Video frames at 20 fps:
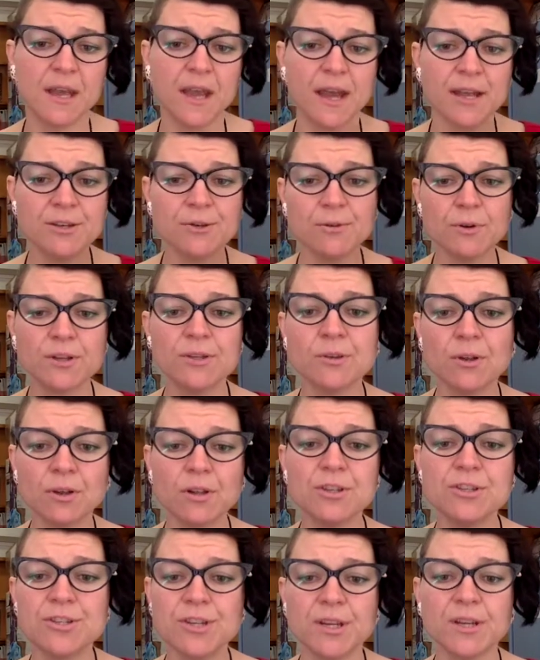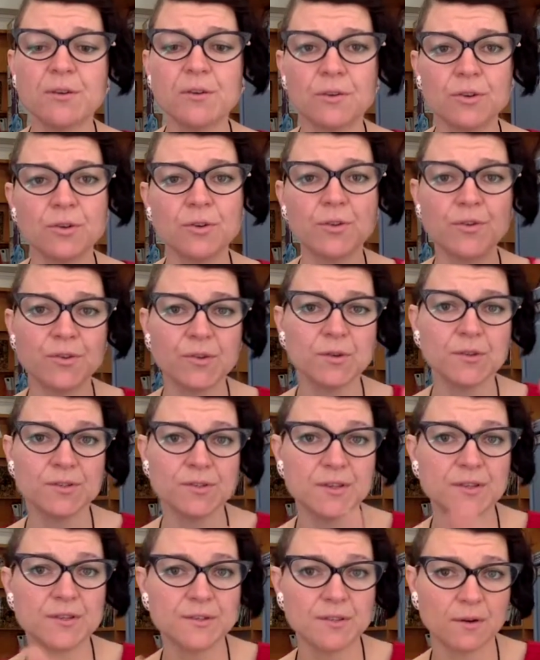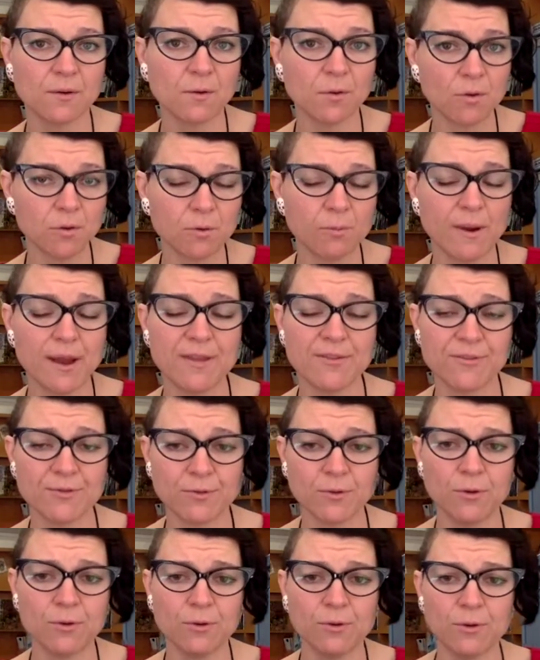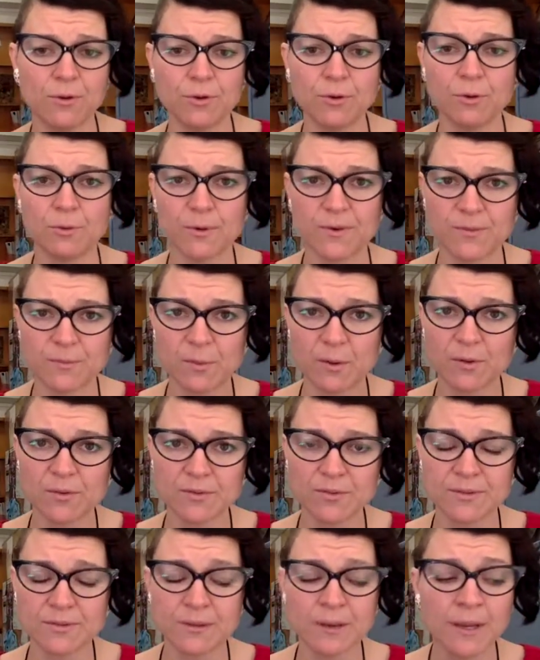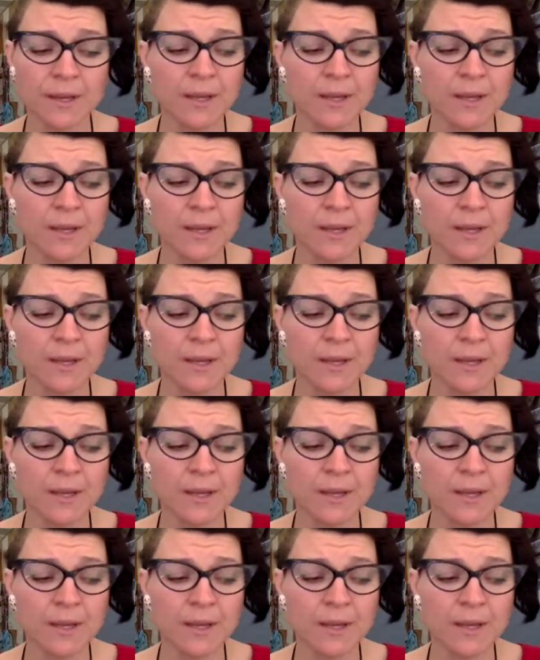and you're acknowledging your sources all the way through your response.